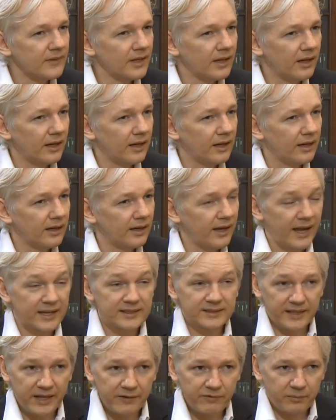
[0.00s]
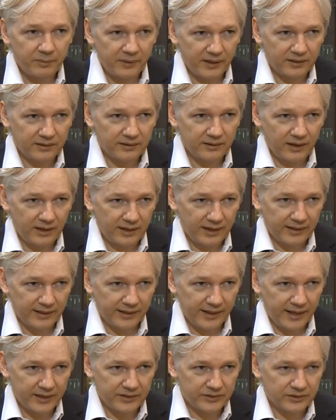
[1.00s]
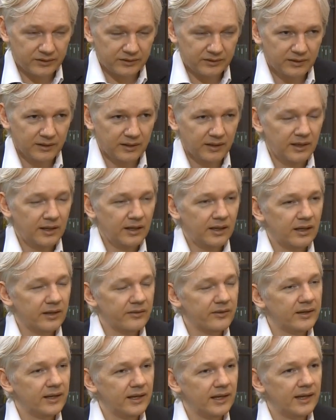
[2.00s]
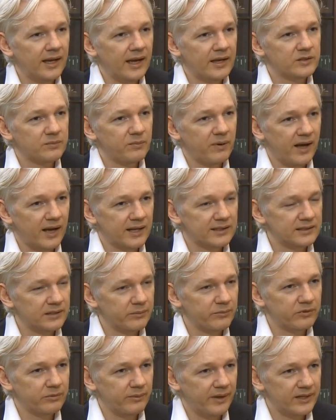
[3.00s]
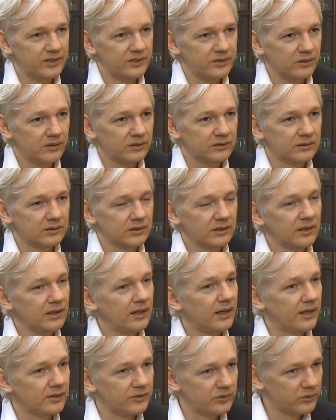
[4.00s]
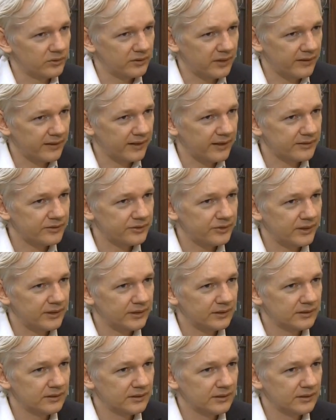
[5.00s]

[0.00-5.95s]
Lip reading: has never been an allegation that he has passed information on to another country,